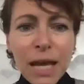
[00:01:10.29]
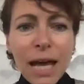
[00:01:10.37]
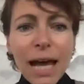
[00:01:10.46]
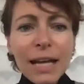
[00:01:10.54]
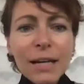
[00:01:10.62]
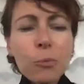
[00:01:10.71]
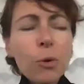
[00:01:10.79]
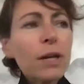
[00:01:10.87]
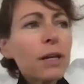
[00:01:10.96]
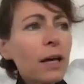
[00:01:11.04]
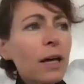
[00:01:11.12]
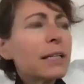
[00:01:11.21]
And one
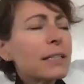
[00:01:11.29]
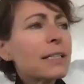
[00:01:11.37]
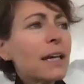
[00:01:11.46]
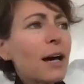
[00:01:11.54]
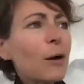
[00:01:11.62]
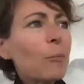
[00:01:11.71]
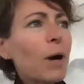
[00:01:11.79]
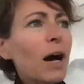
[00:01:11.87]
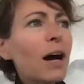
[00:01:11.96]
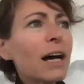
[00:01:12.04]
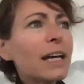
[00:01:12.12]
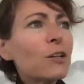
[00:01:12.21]
night
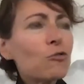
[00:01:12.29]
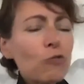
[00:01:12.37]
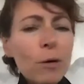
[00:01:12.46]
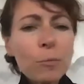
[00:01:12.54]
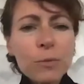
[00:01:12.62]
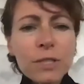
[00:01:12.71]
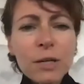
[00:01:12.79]
I dreamt